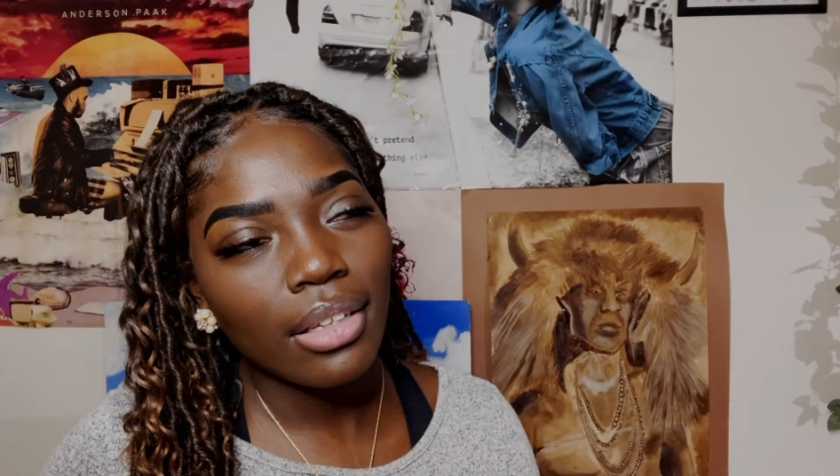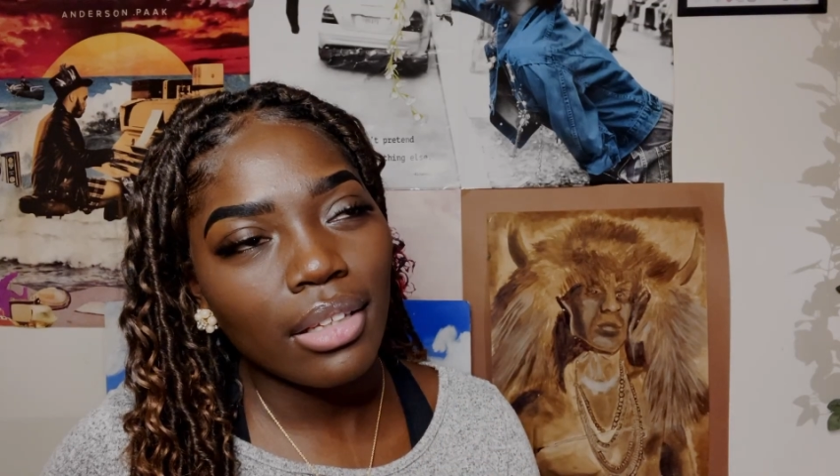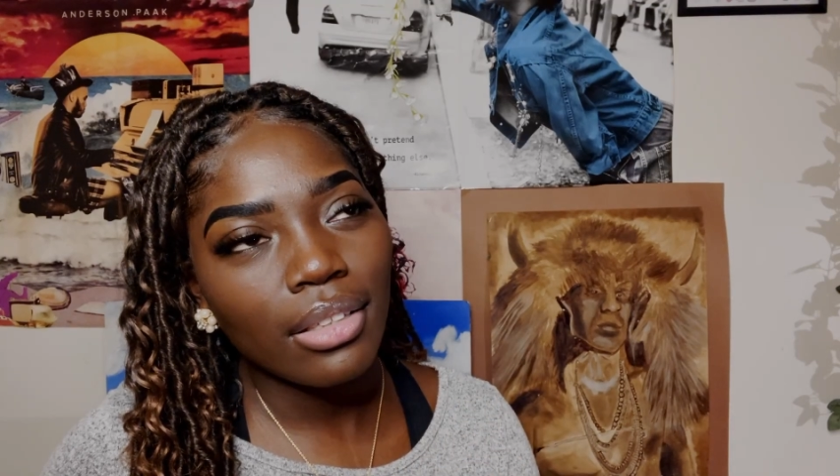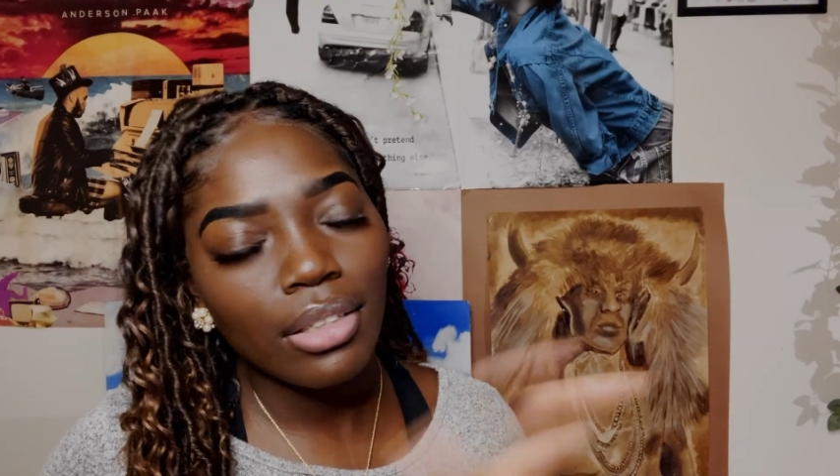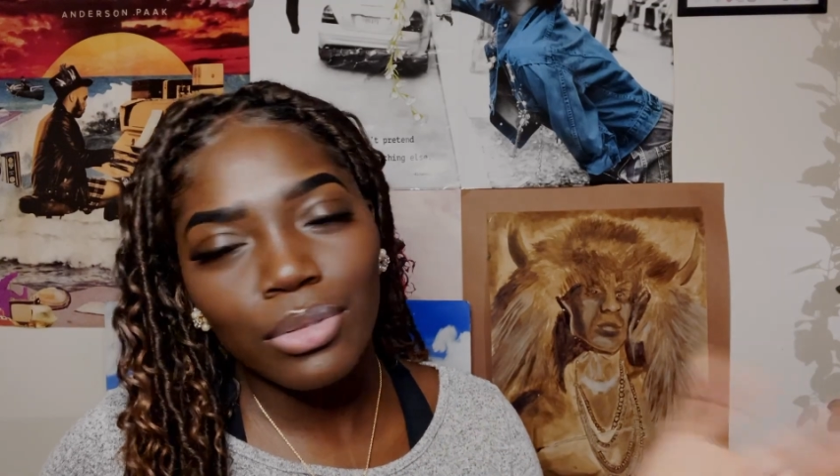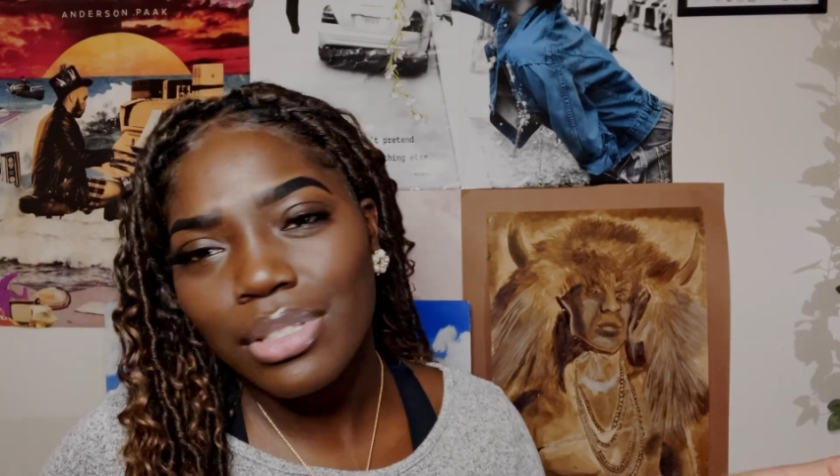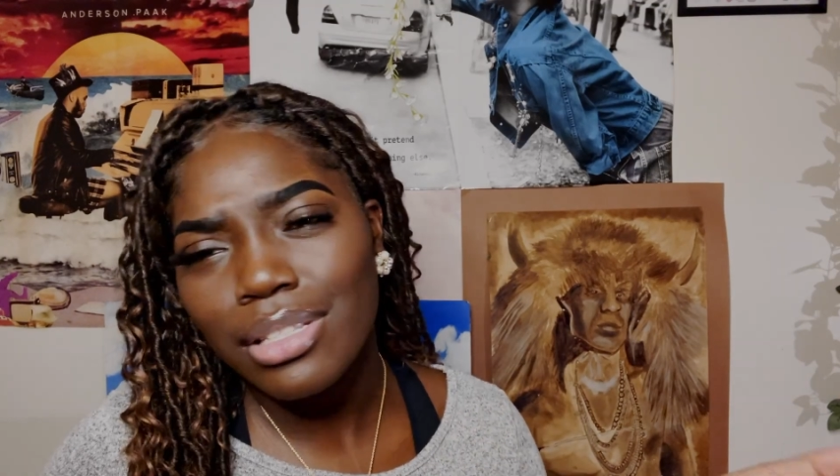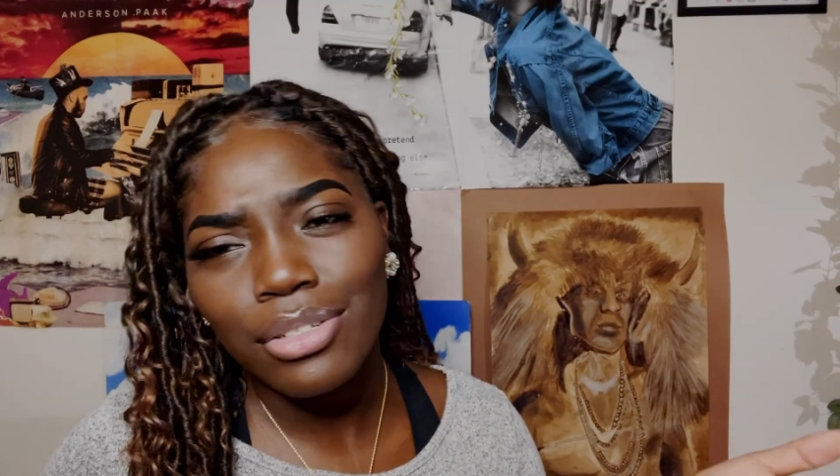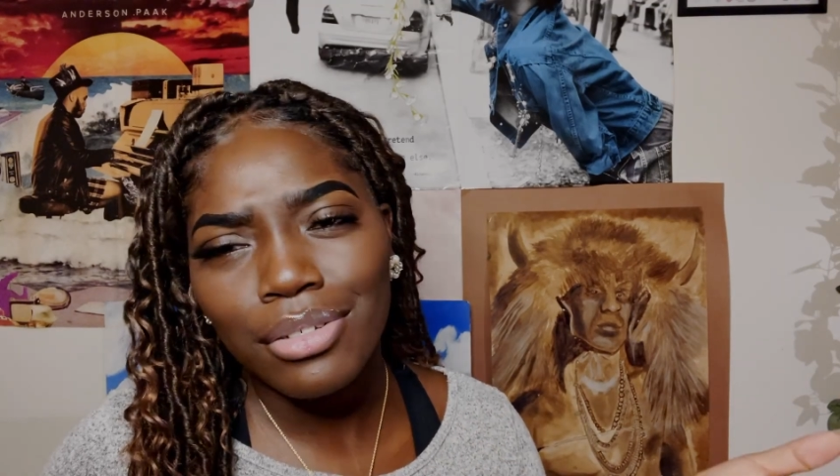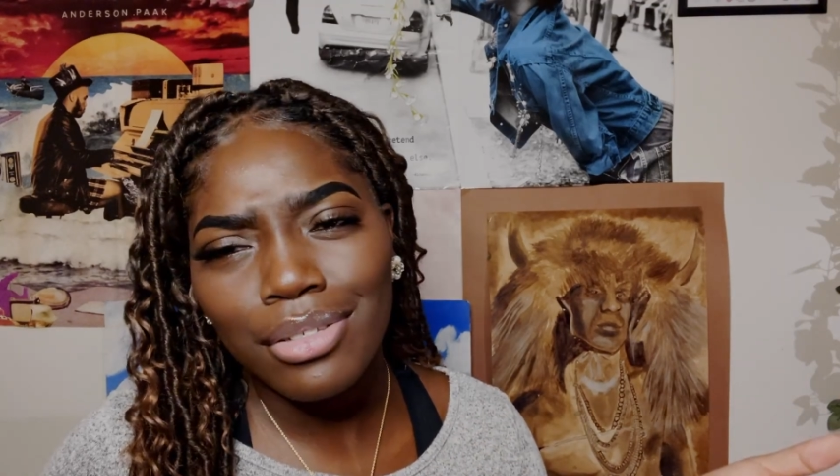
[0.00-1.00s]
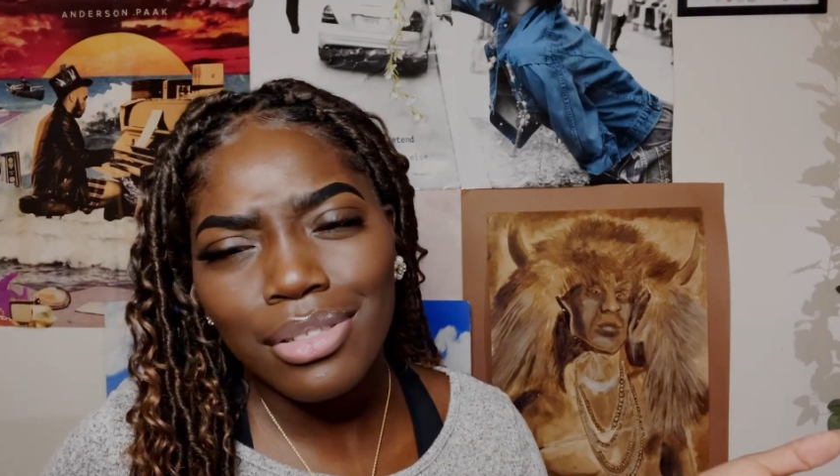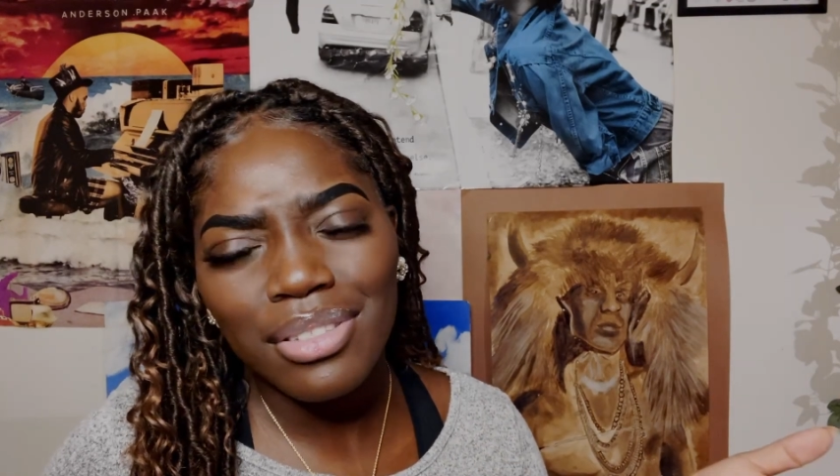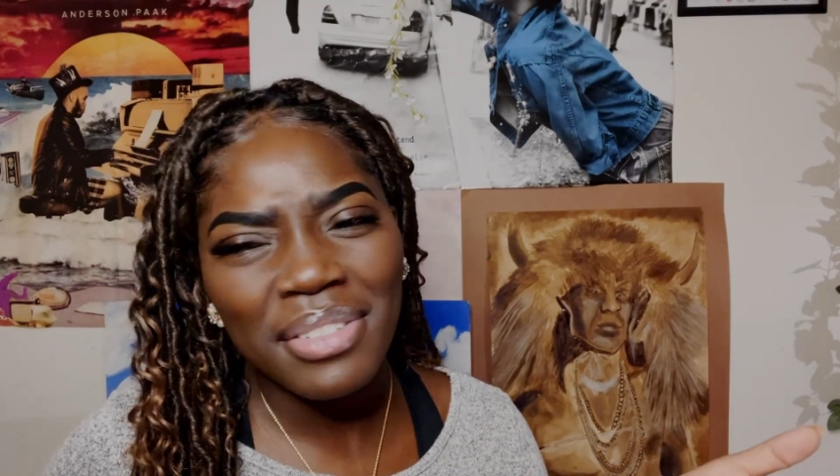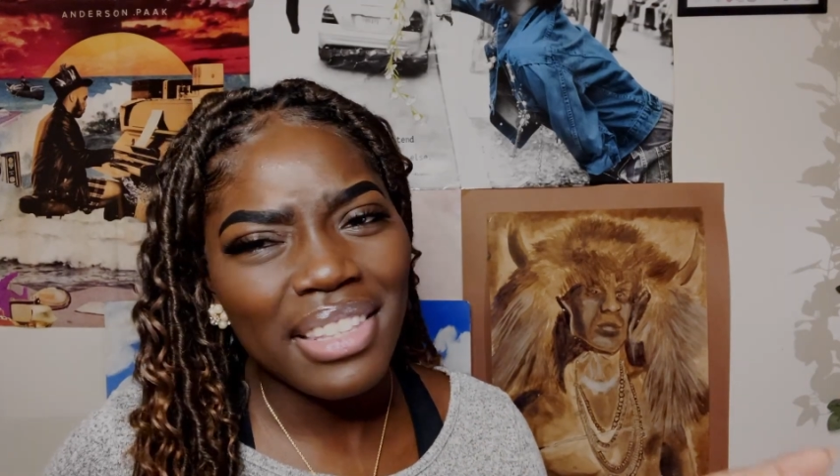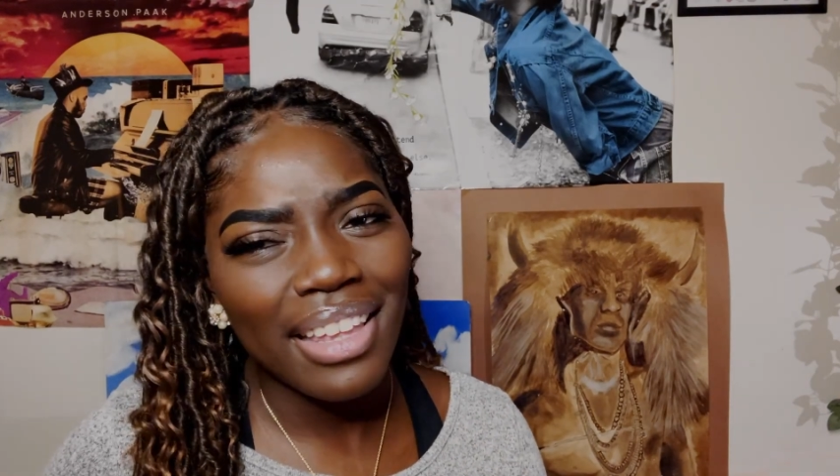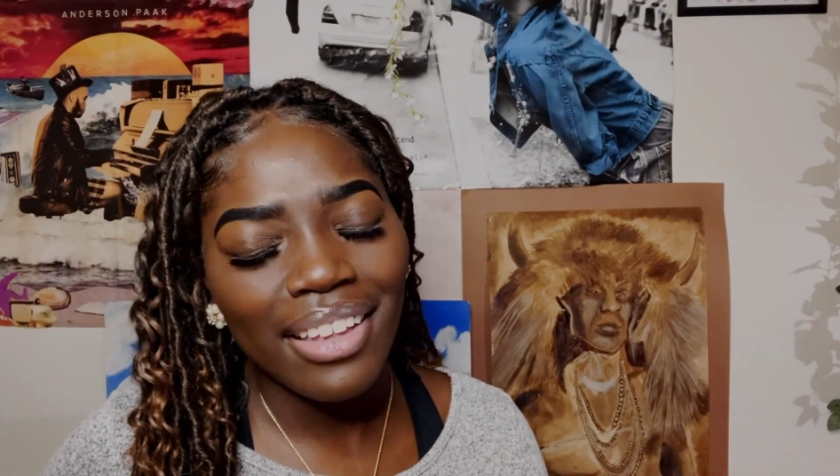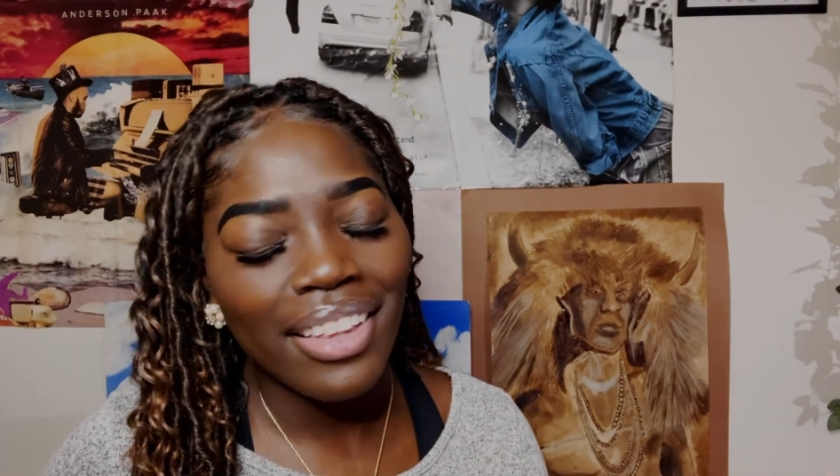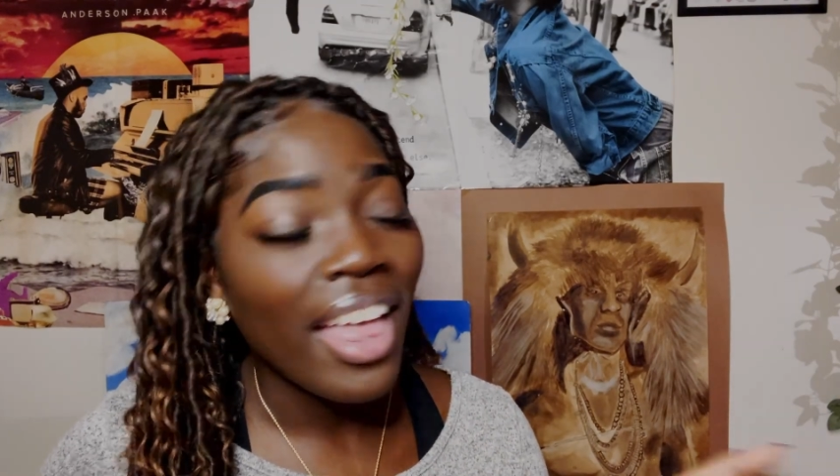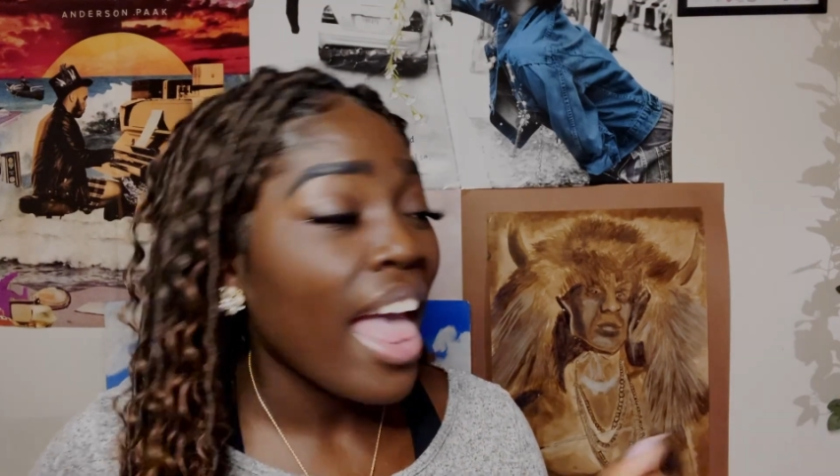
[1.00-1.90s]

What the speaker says: no sisters. What the hell?